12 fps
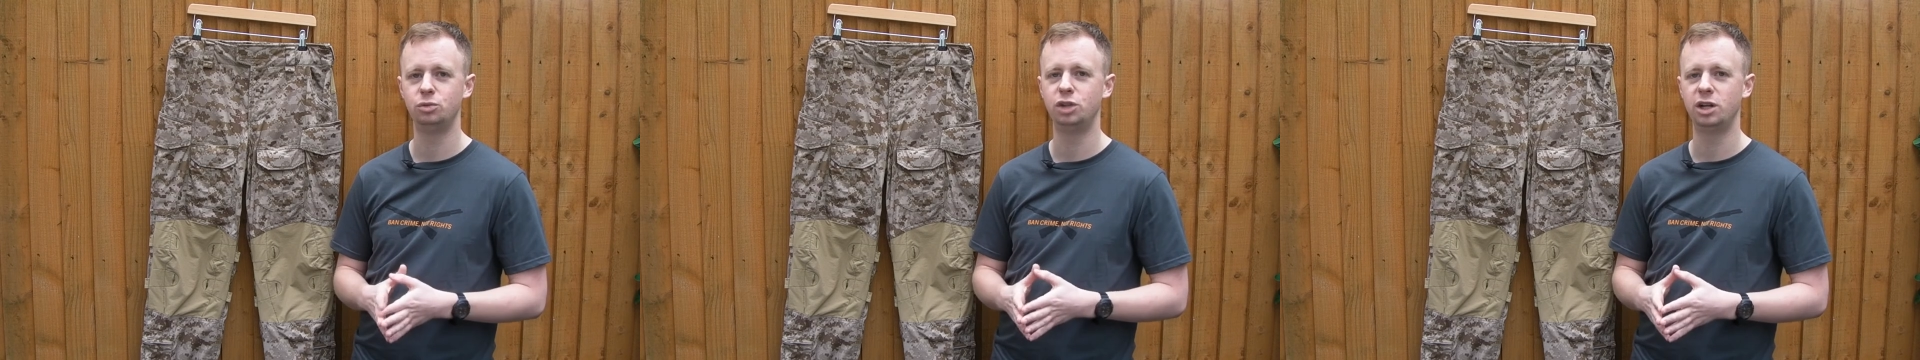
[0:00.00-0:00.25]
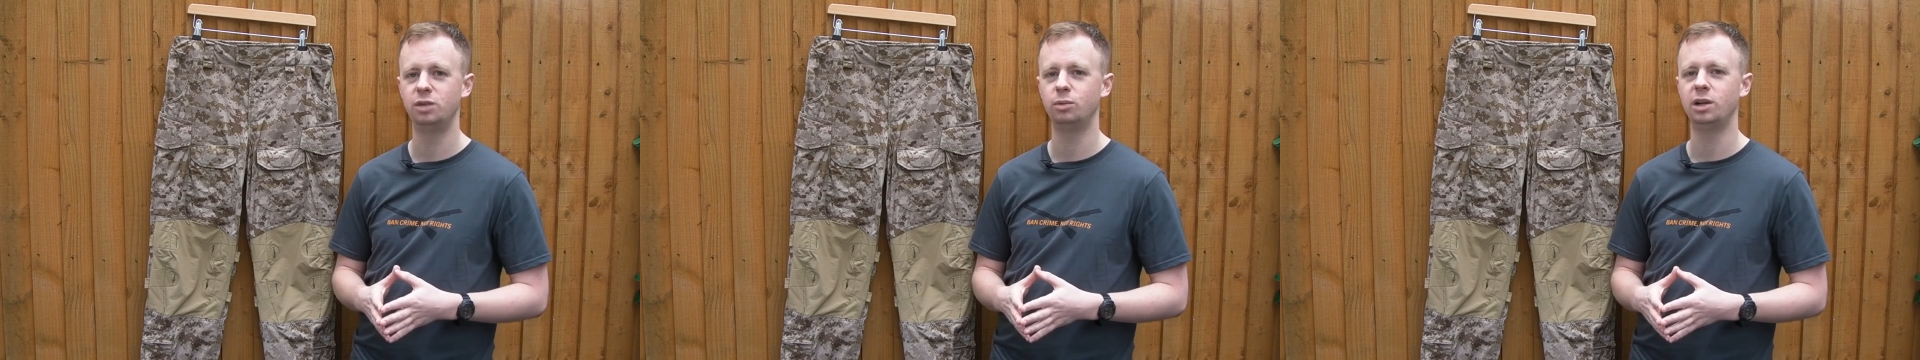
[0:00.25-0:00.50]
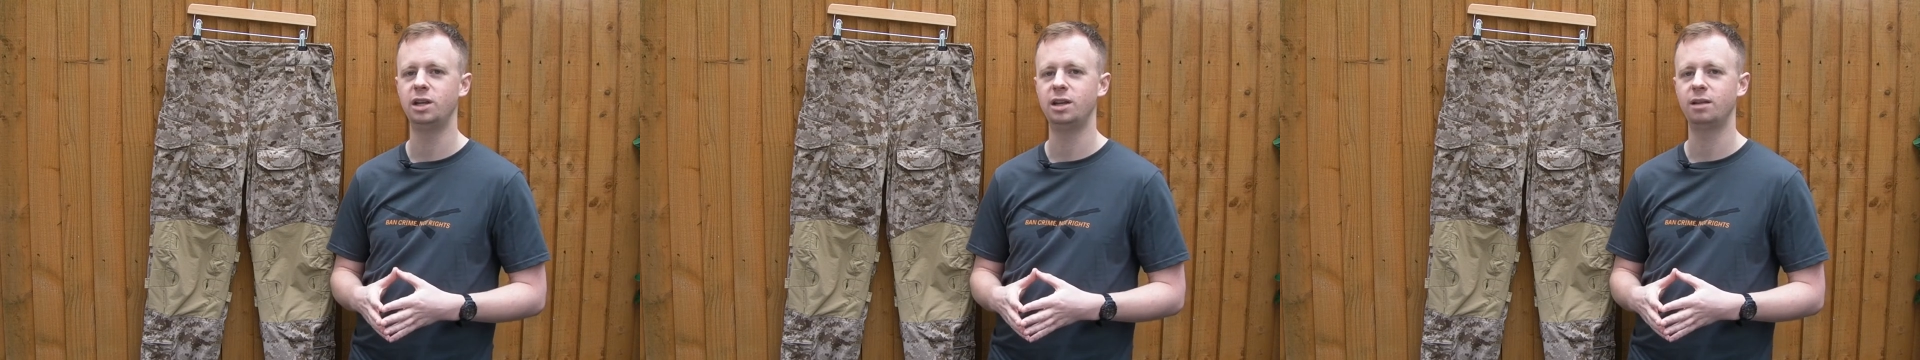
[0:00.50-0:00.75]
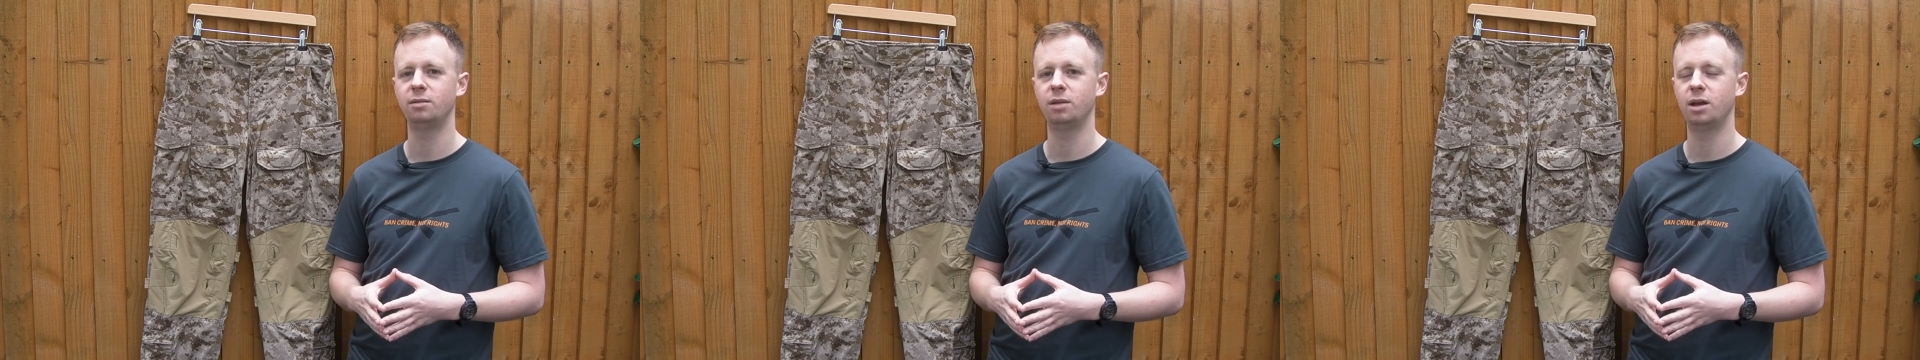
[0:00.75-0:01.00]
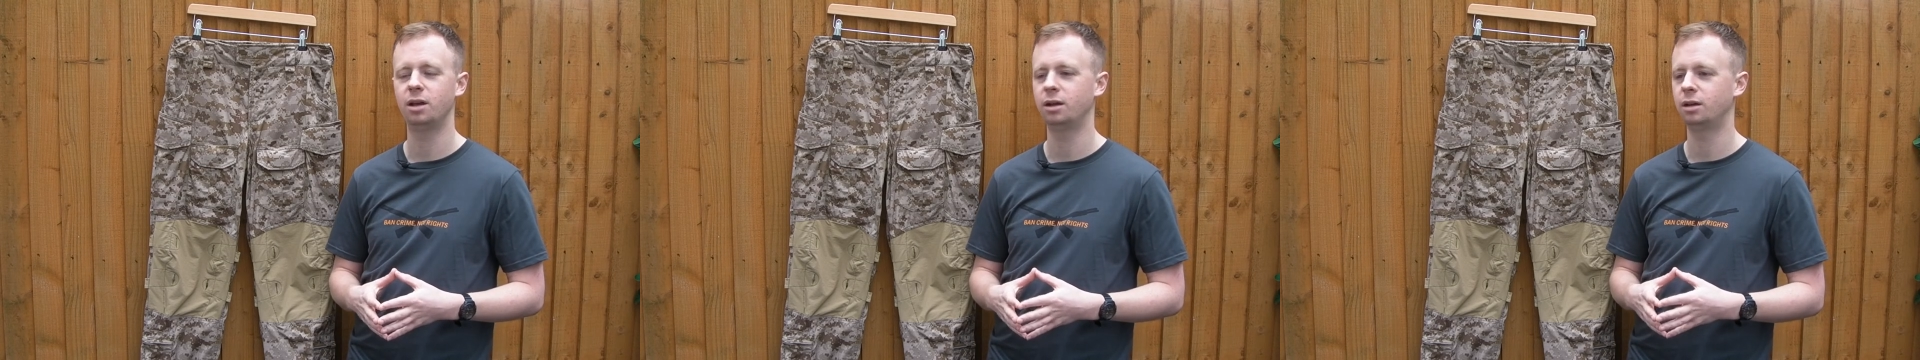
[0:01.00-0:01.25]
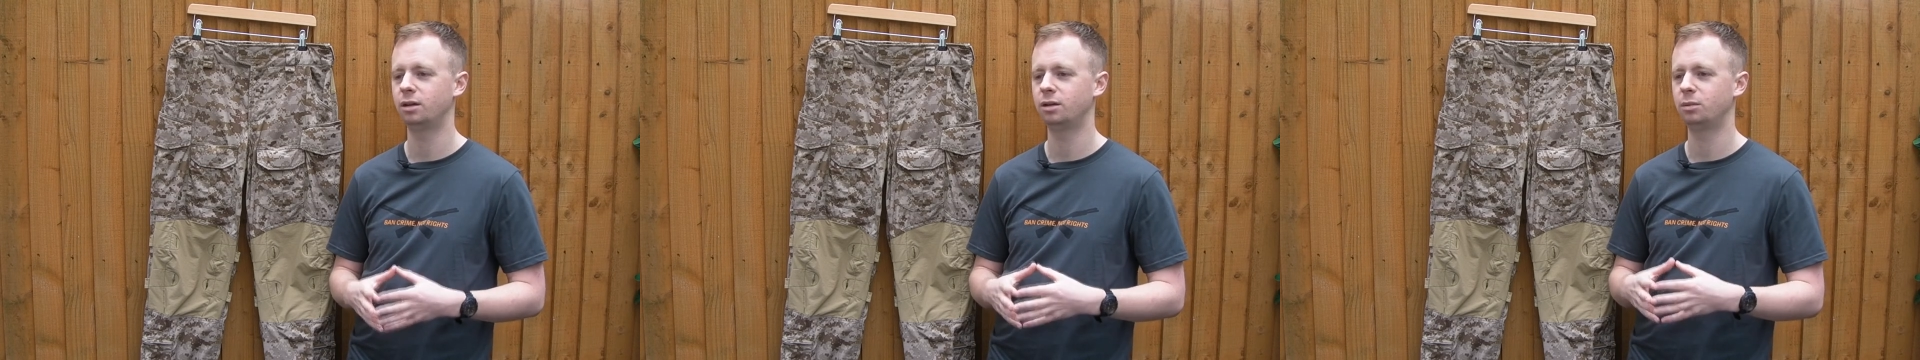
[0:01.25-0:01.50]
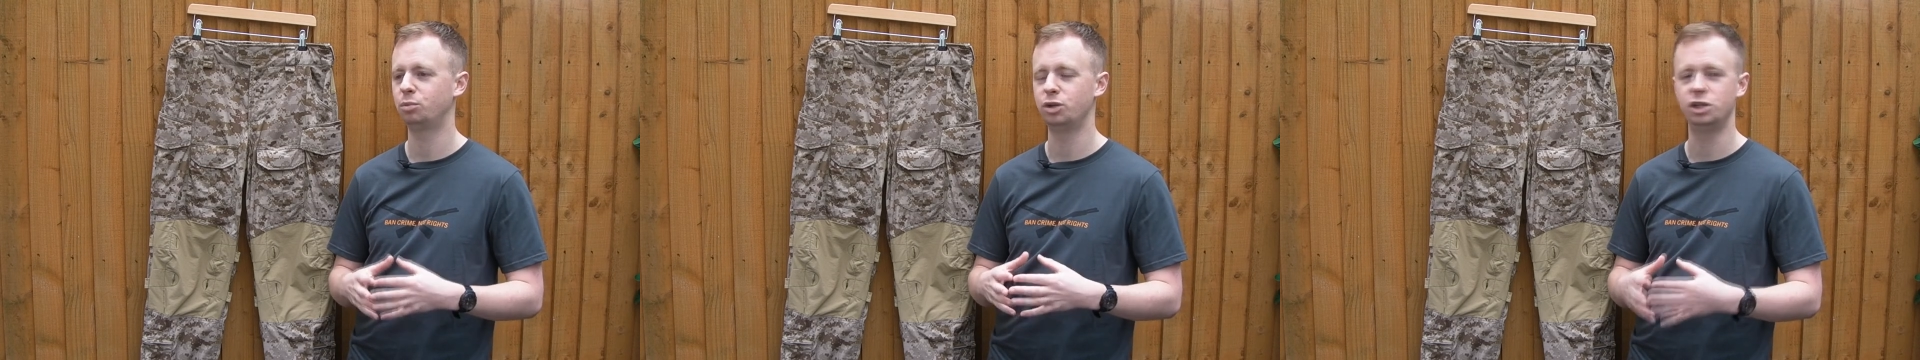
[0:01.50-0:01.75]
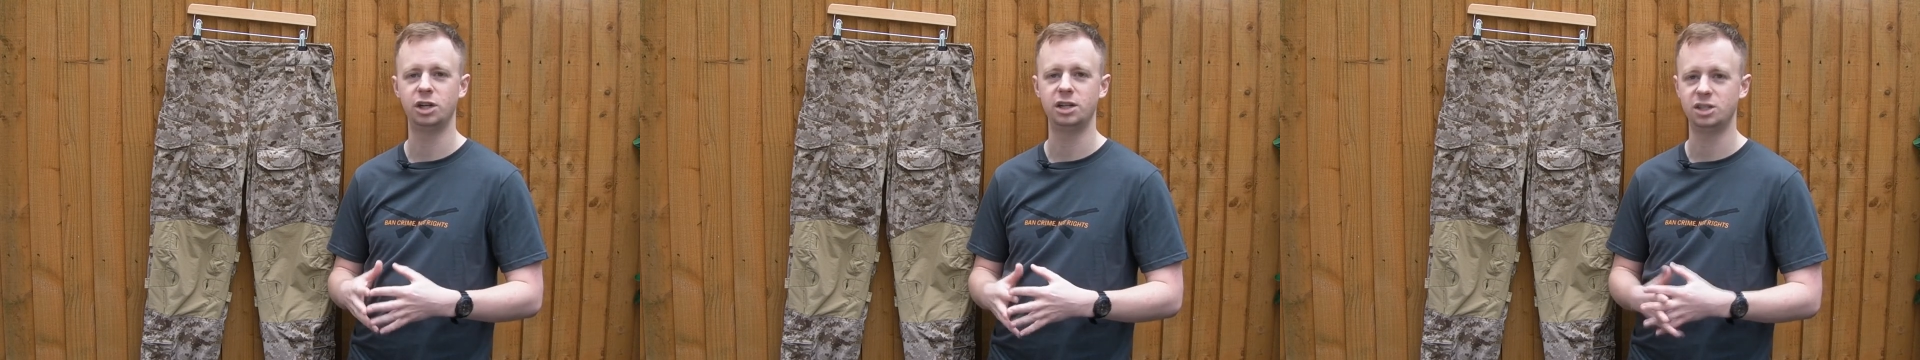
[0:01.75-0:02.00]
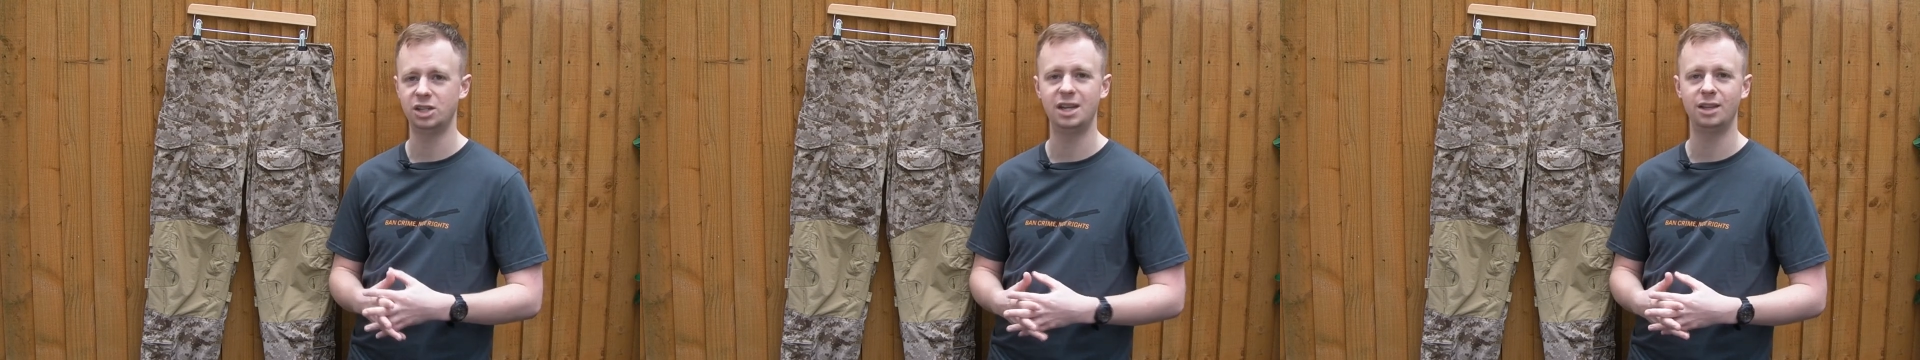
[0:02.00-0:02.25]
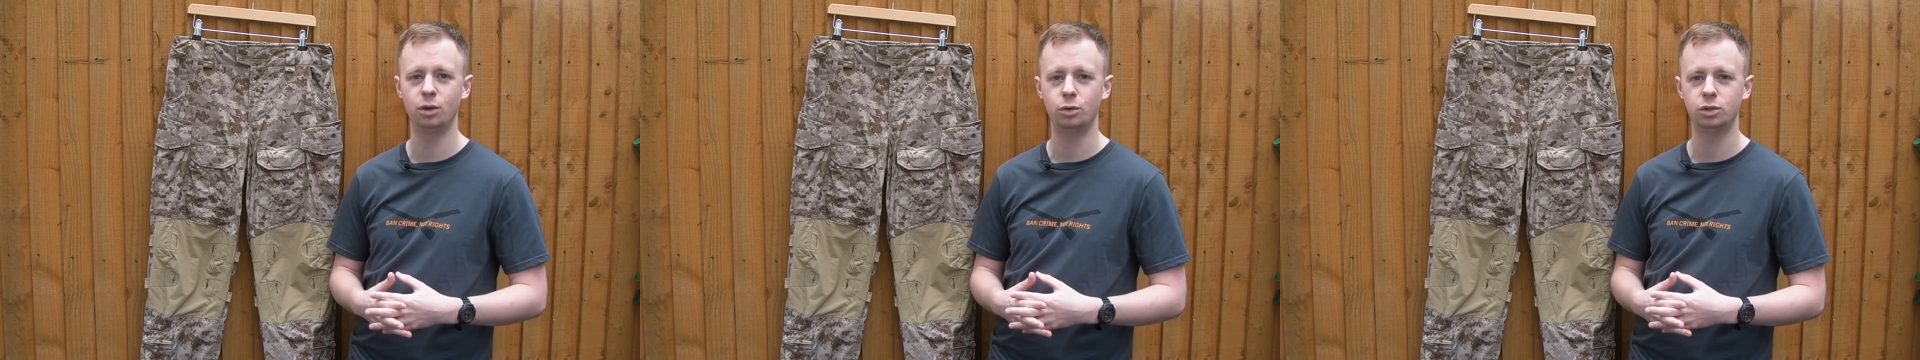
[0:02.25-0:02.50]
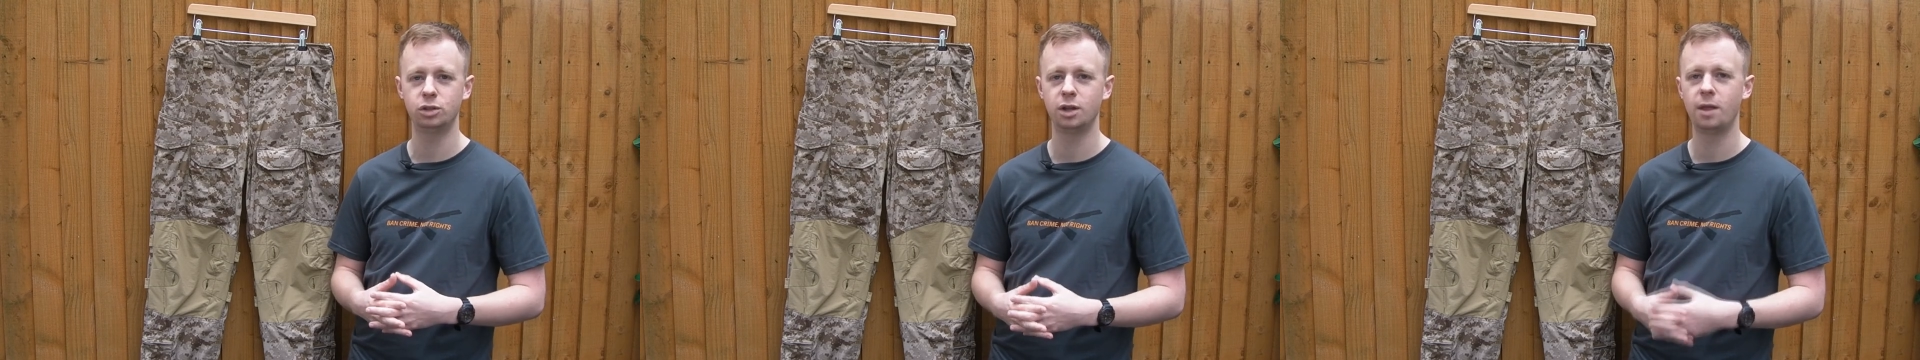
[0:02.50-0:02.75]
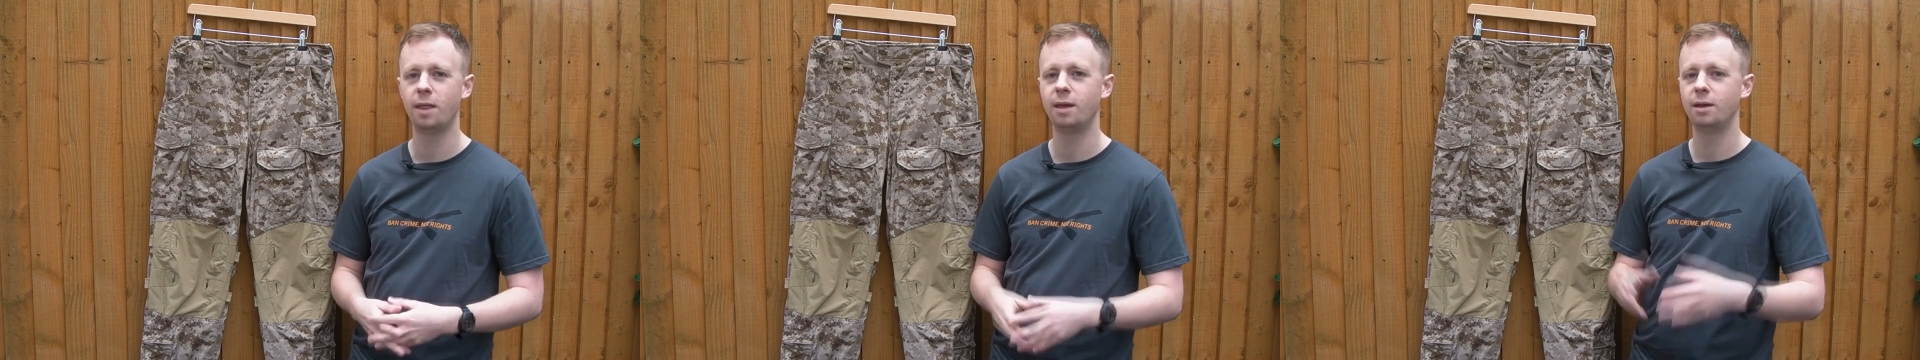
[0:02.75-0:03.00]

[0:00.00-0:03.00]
Do genuinely uh, appreciate seeing those.